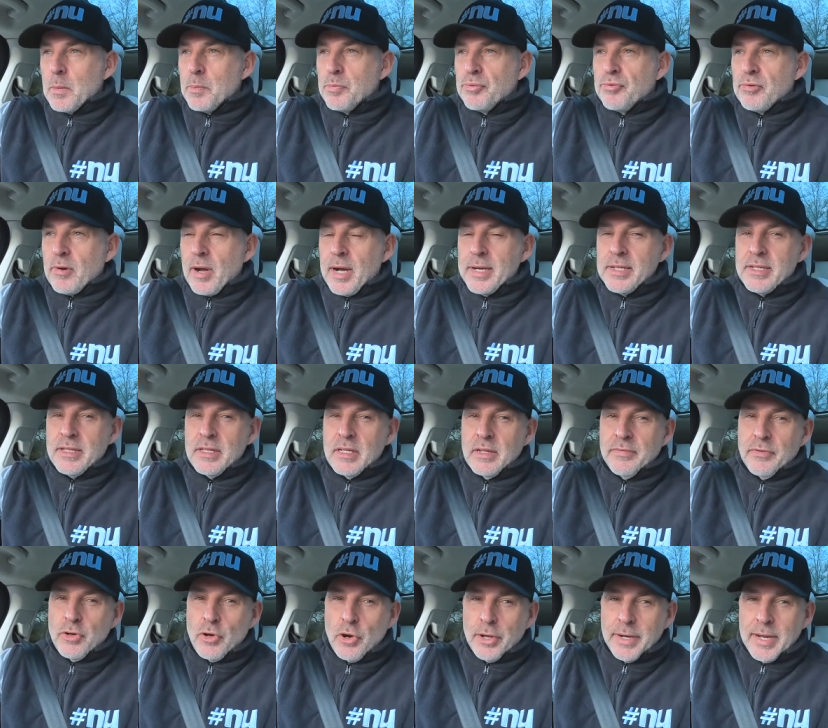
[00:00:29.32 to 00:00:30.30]
Prices
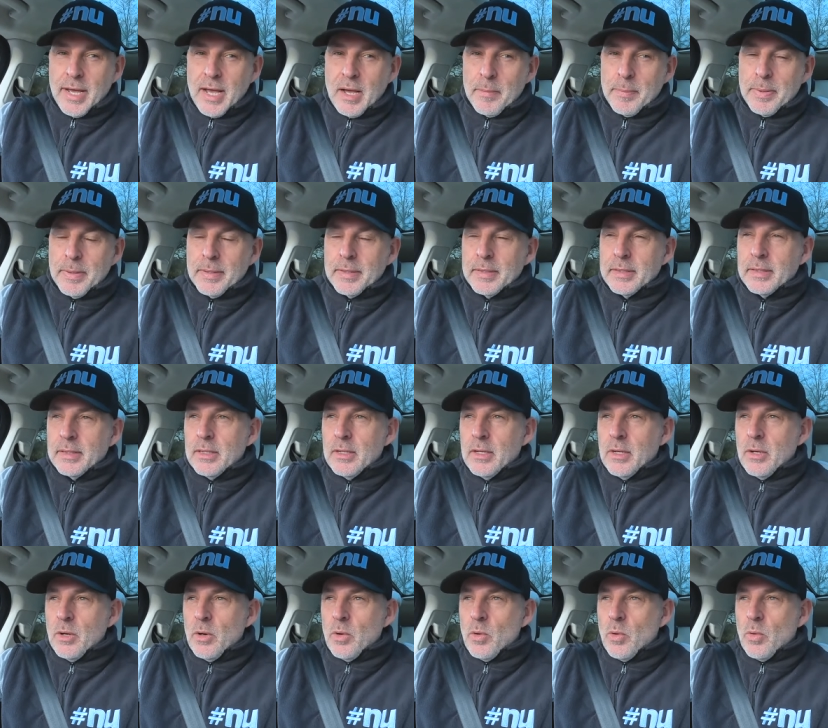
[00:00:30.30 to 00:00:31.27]
have gone up.
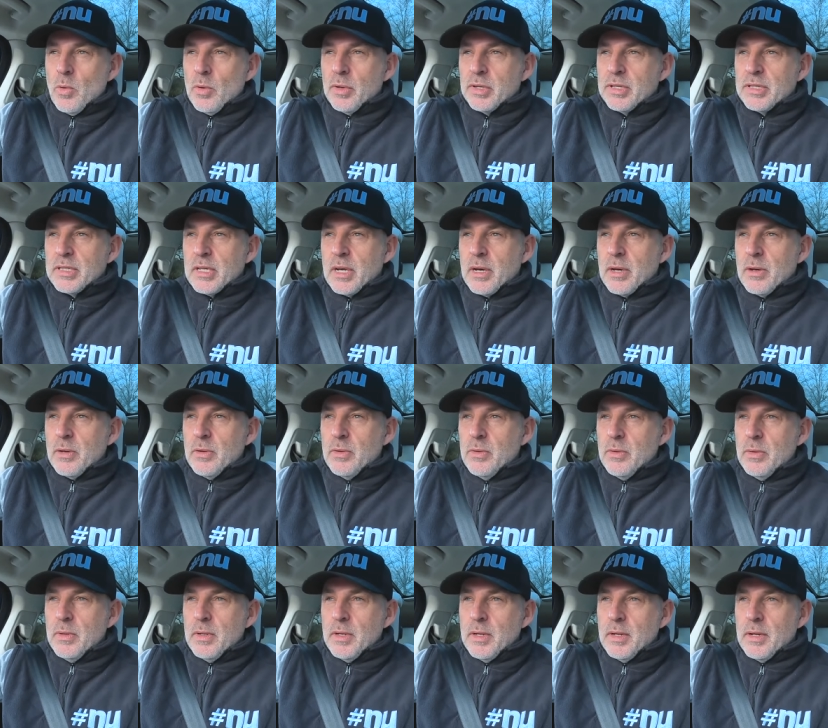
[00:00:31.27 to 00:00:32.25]
Also,
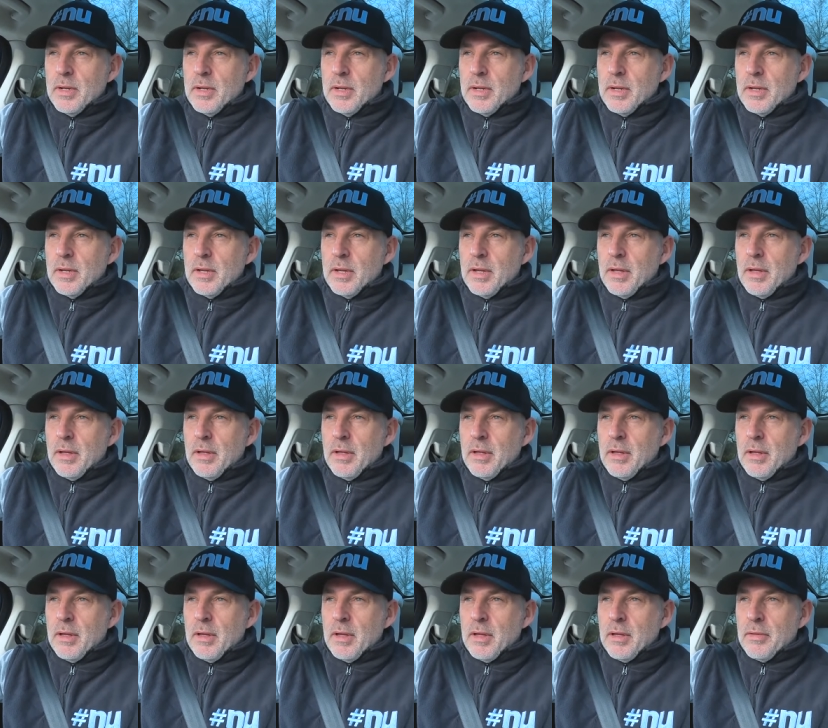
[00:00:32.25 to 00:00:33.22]

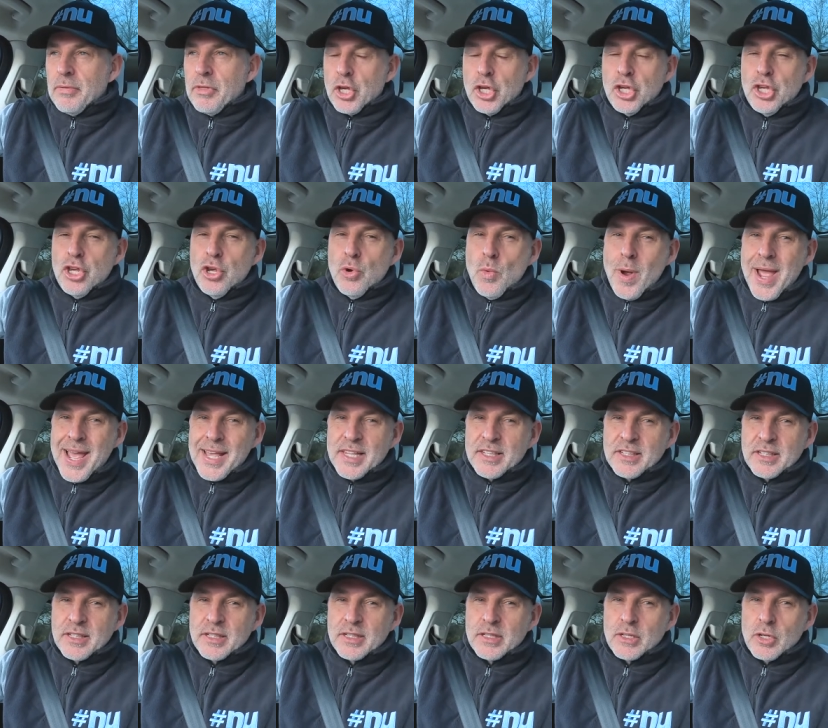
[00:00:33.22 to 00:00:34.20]
the
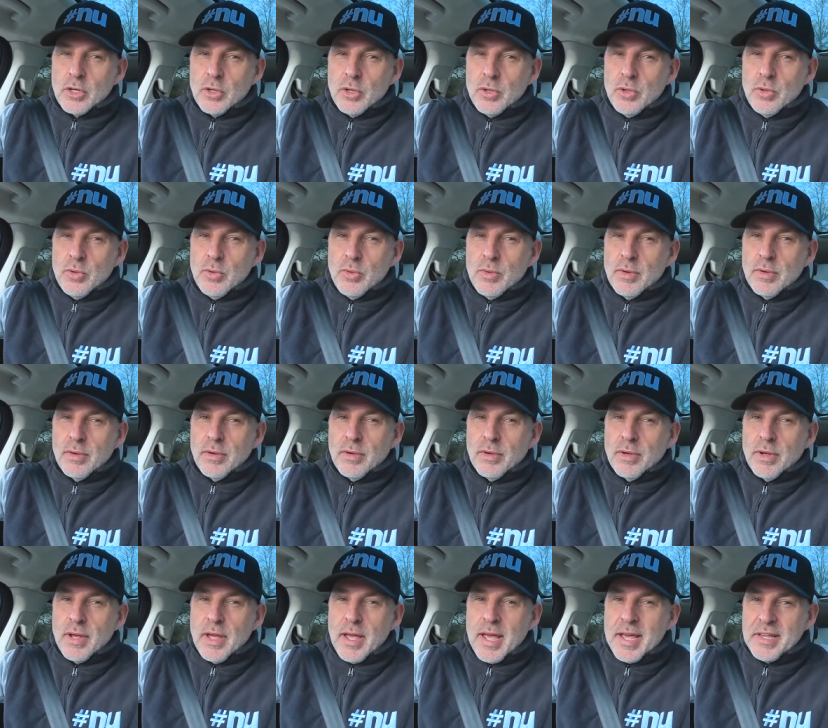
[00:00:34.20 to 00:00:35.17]
QS who
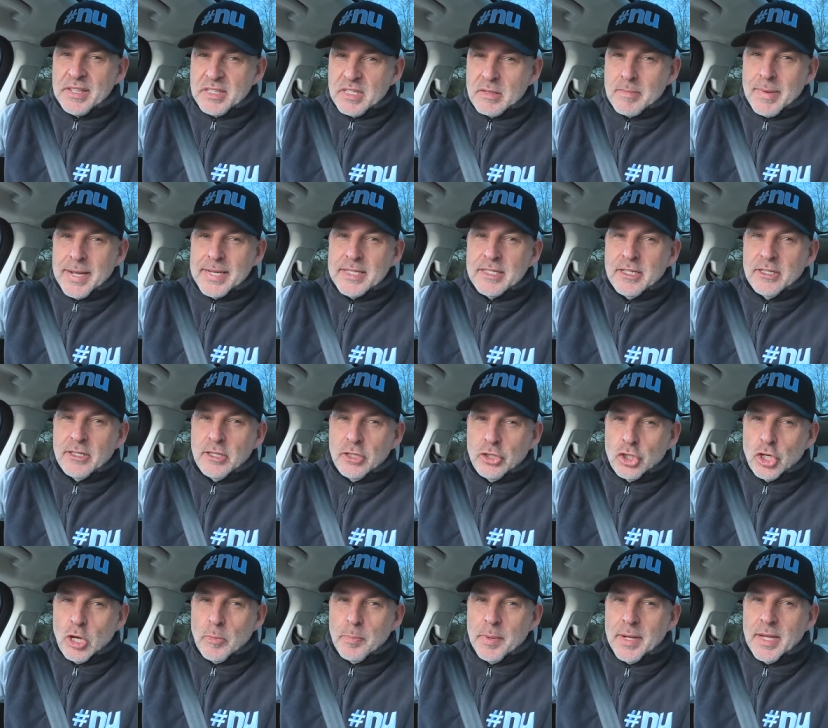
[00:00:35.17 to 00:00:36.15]
estimated the
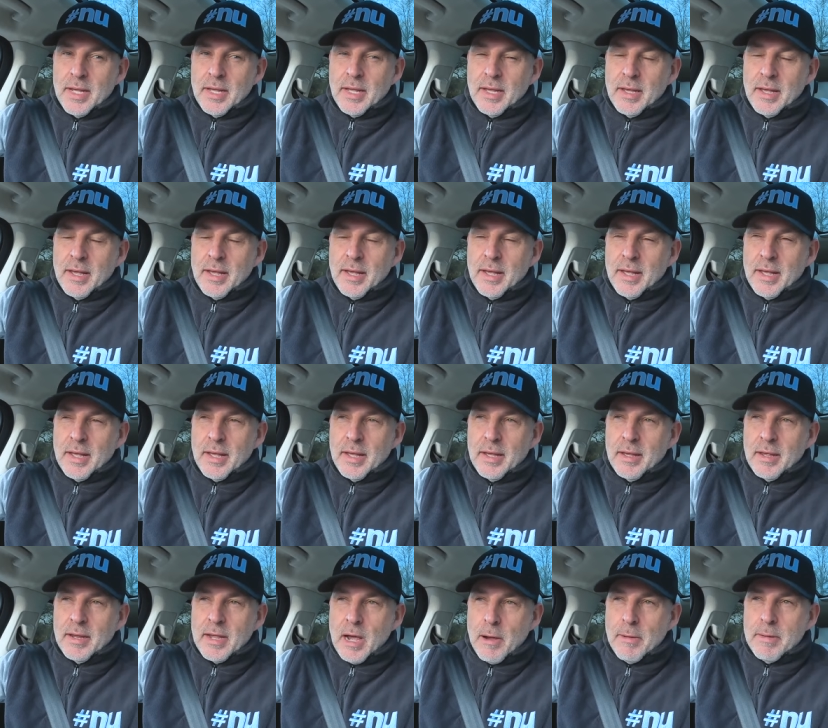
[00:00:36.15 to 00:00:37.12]
job
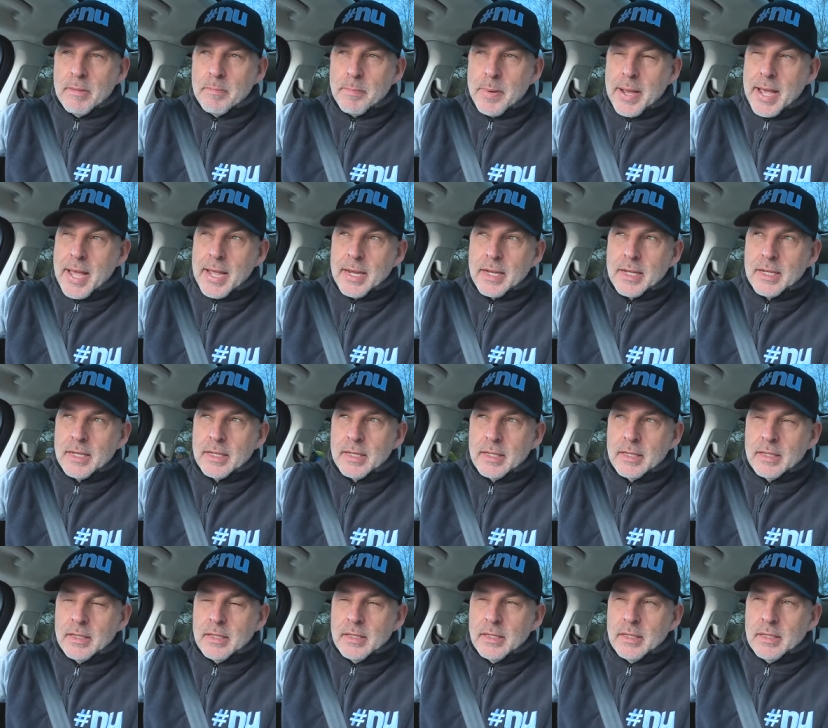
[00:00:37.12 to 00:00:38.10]
going back
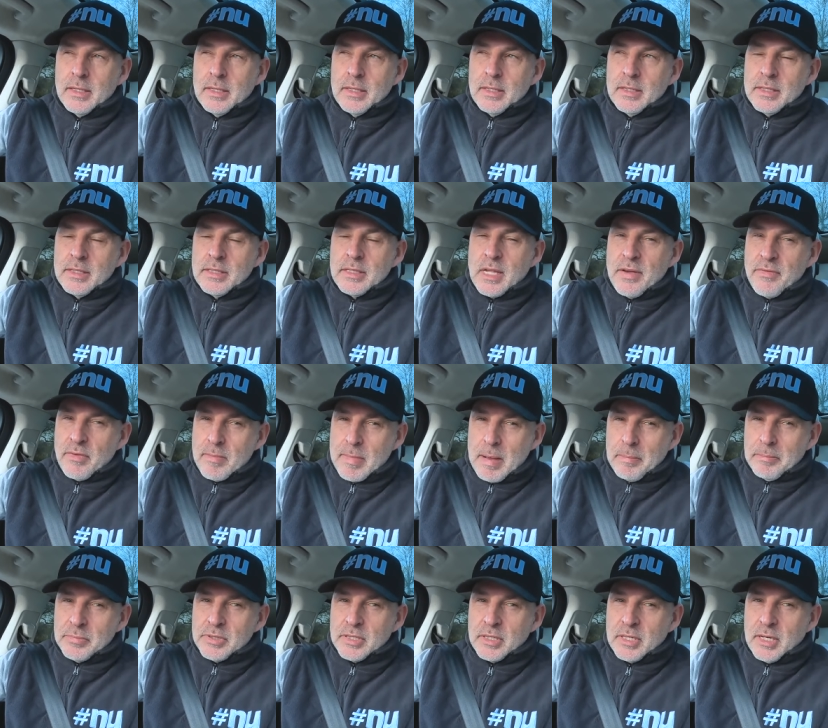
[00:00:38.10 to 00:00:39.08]
7
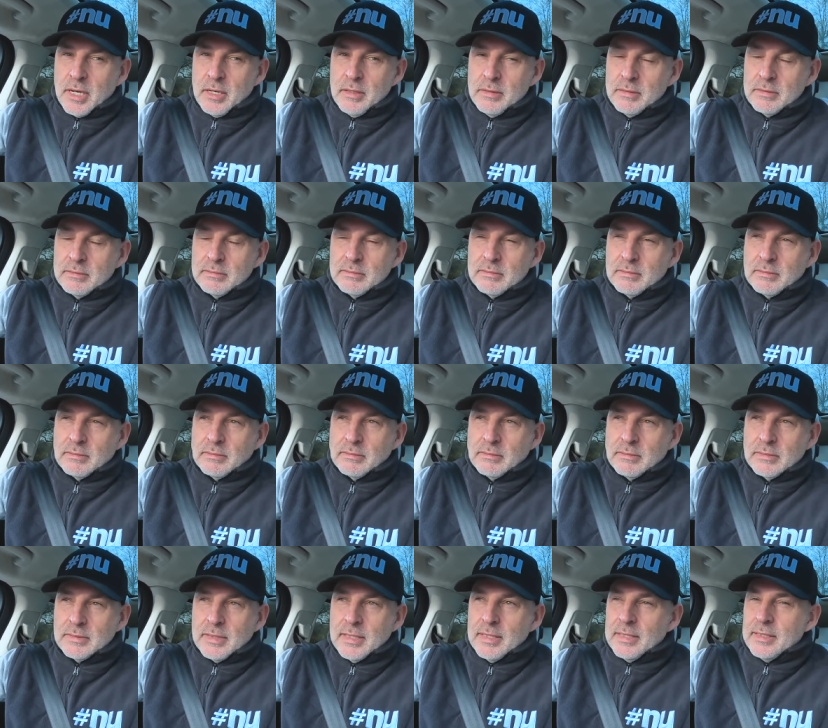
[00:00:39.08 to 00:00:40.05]
months ago
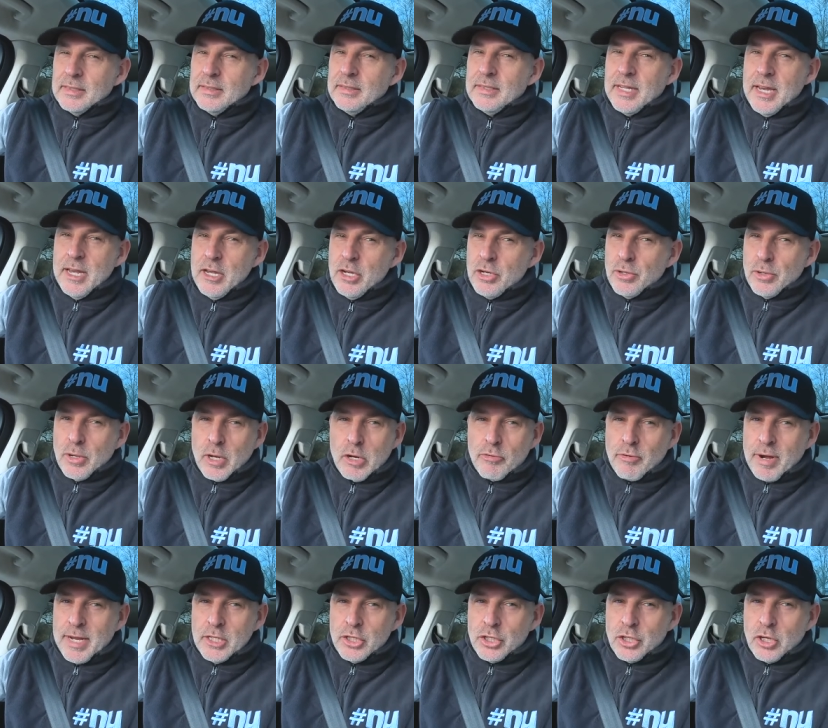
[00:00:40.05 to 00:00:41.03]
didn't do a
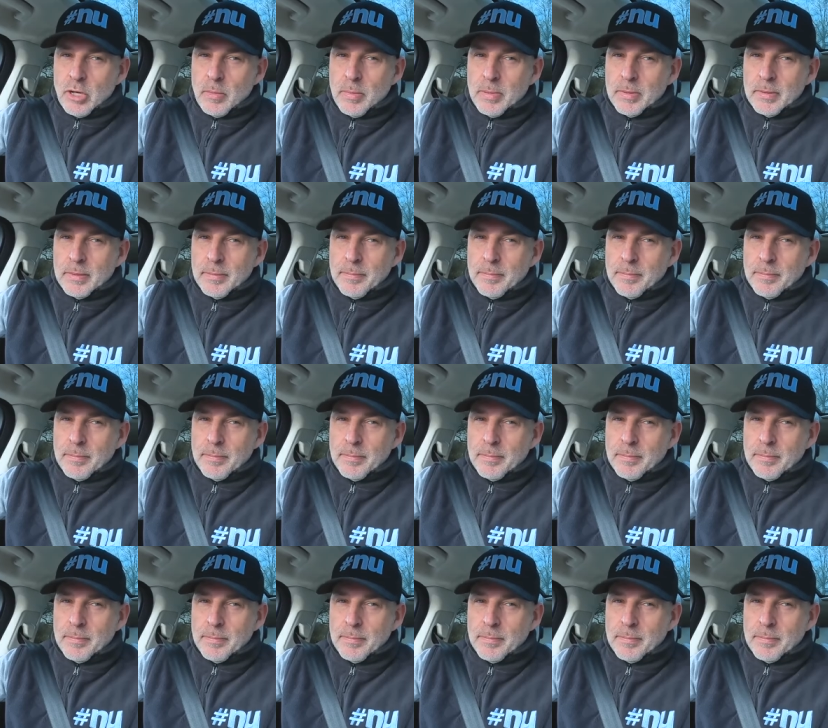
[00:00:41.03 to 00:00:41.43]
great job.